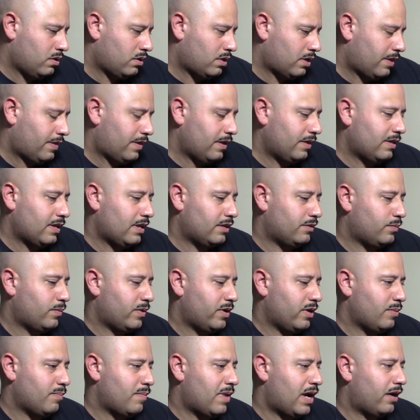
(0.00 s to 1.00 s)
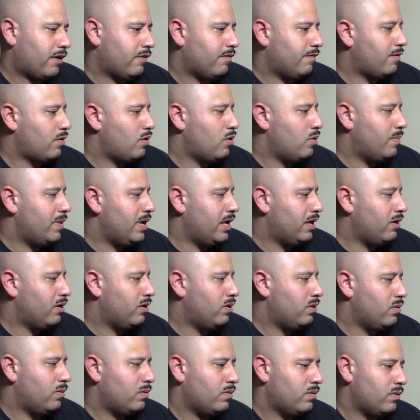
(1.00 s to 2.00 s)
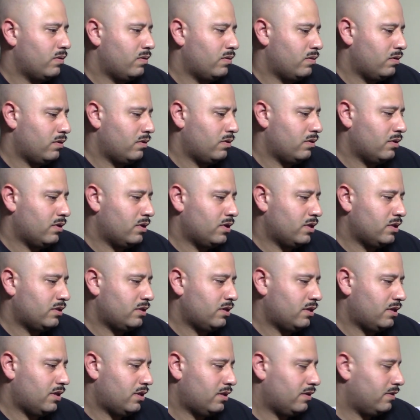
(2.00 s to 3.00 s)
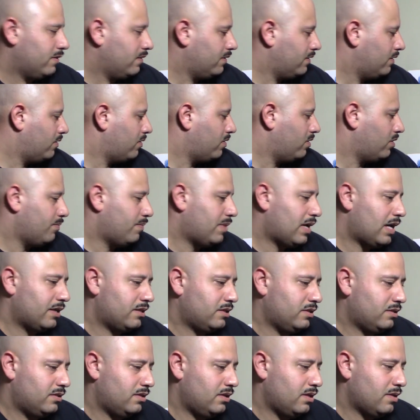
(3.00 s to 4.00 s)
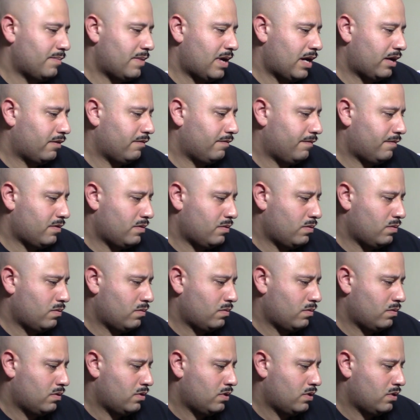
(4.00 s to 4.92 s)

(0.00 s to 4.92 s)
I think that's where the microphone may go, because on the box you see the microphone